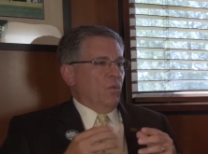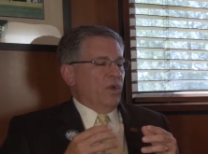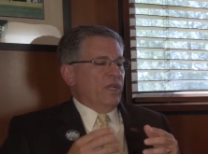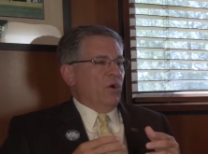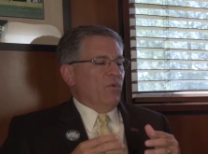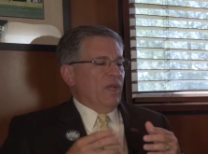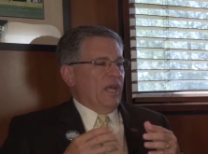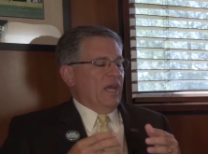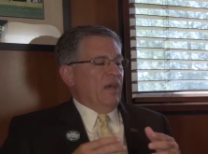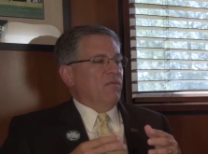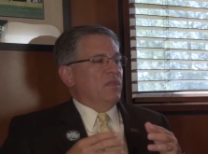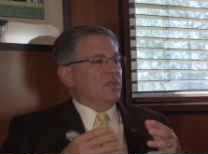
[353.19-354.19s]
we don't
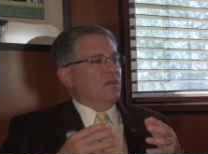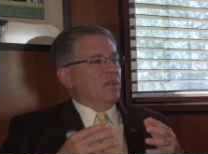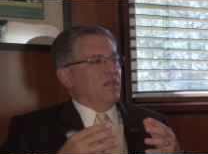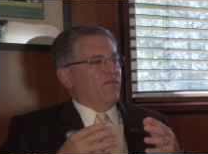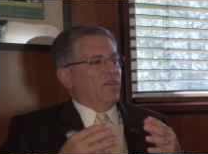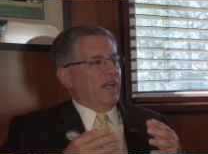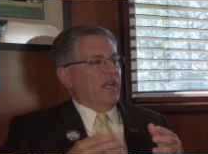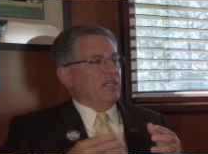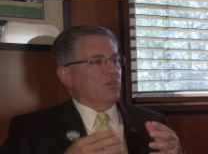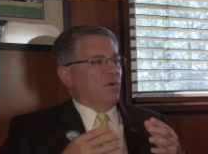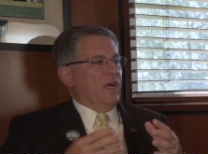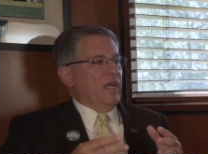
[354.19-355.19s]
have the, the
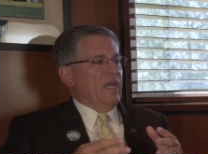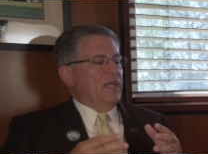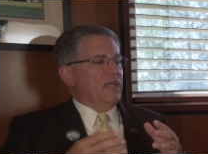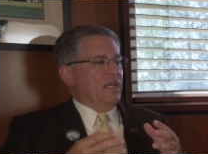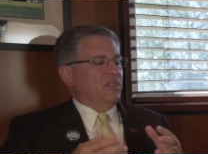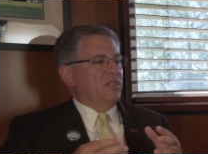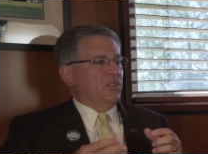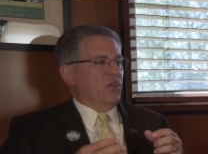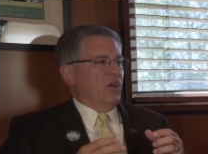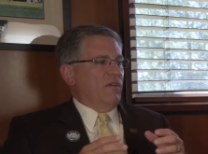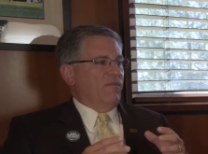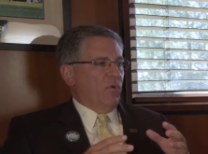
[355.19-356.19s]
financial aid
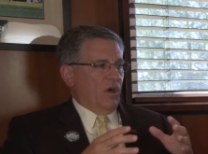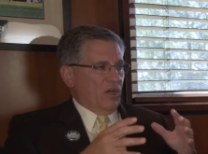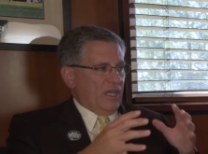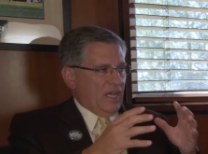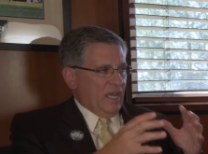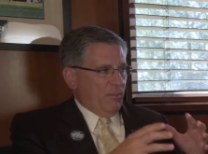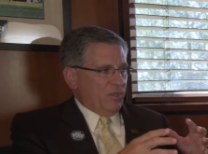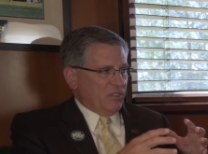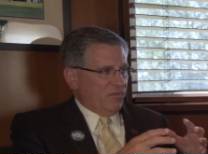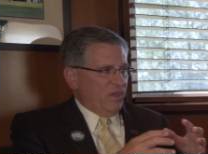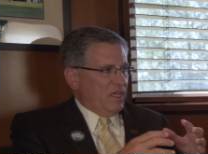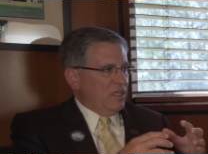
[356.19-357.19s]
necessary for our
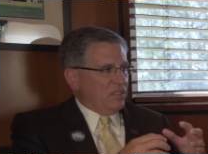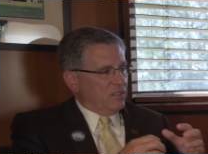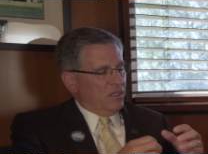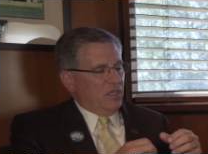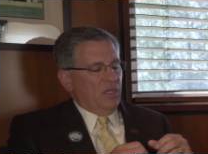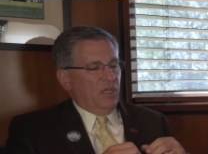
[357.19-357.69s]
campus fees